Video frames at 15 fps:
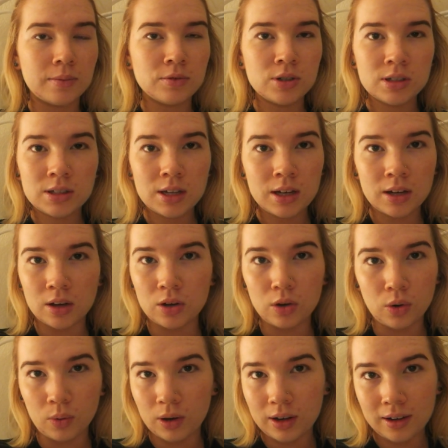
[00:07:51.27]
I'm just, like,
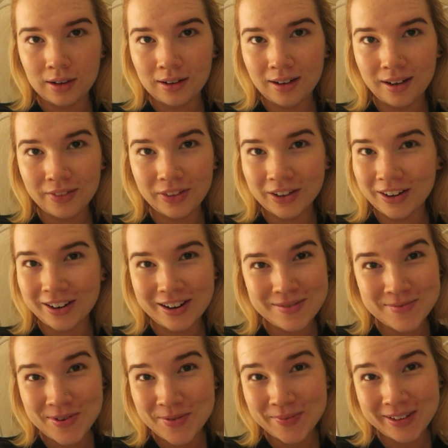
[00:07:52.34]
annoyed at the
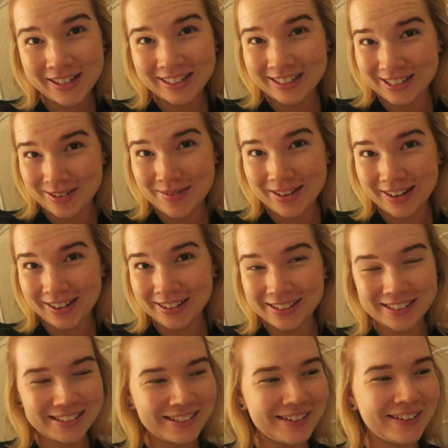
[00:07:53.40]
current moment, to be
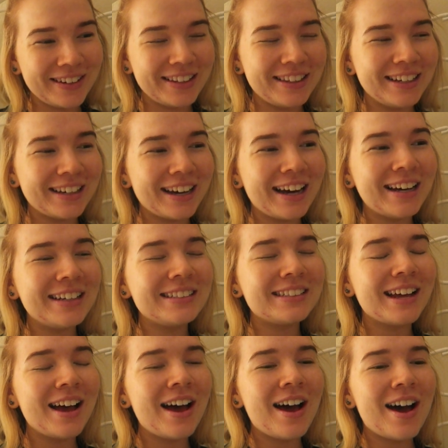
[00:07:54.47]
honest with you guys.